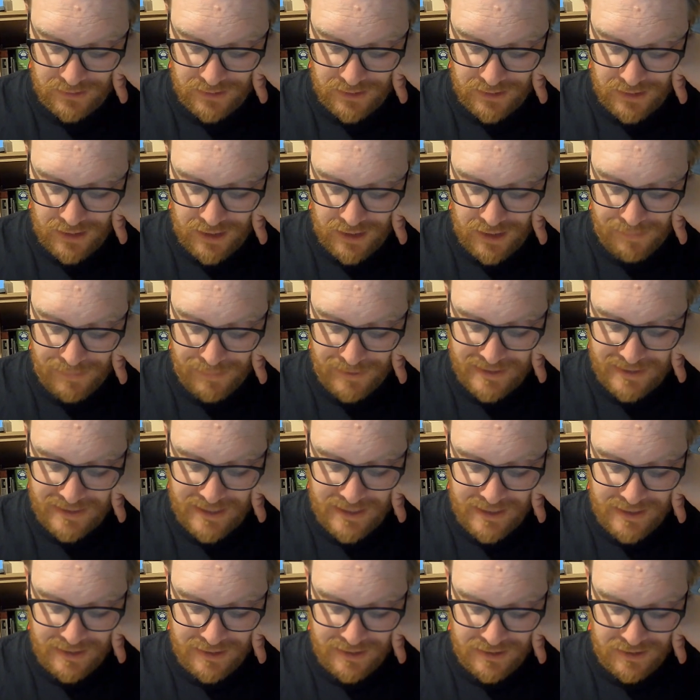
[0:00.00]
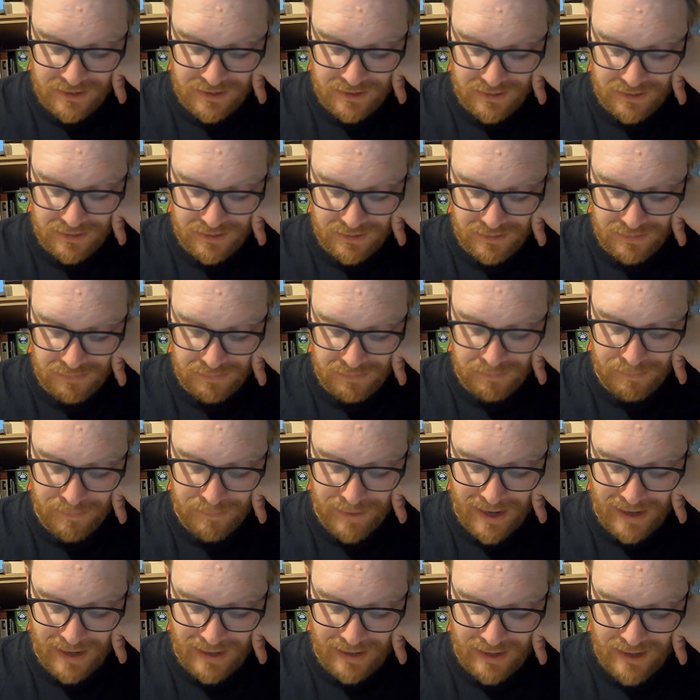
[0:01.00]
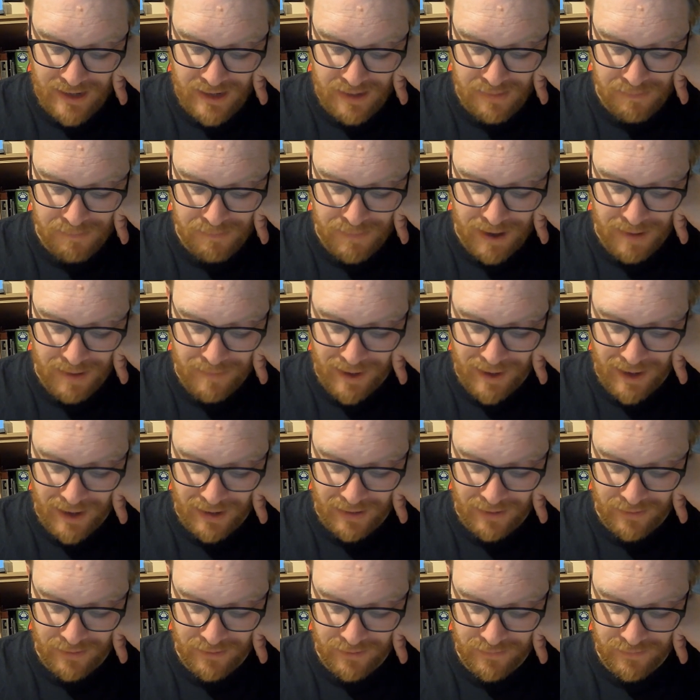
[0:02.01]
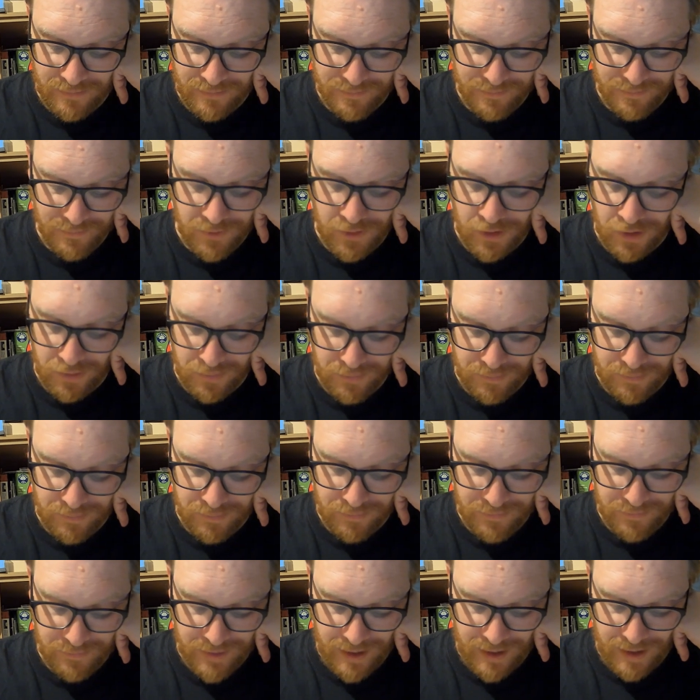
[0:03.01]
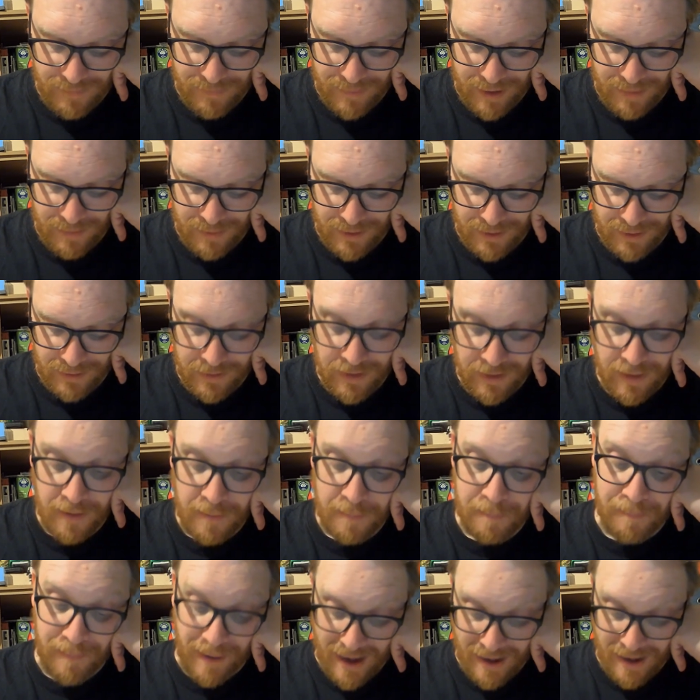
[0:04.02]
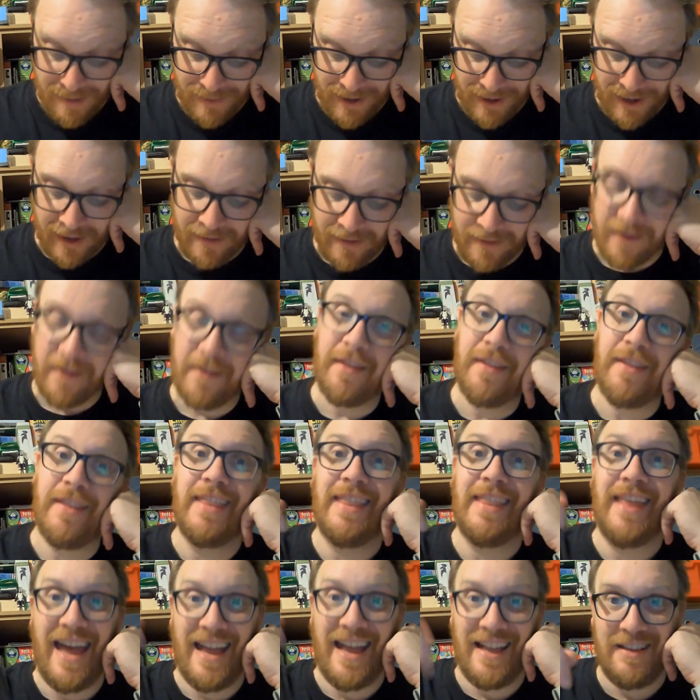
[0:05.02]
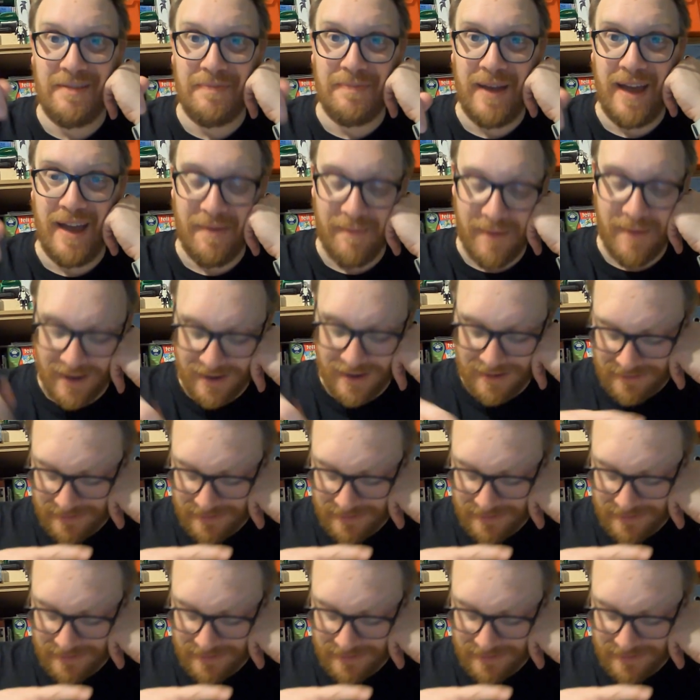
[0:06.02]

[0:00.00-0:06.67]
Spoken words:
Batiste. Batley. Batman. Not that Batman. Batman. That's Batman.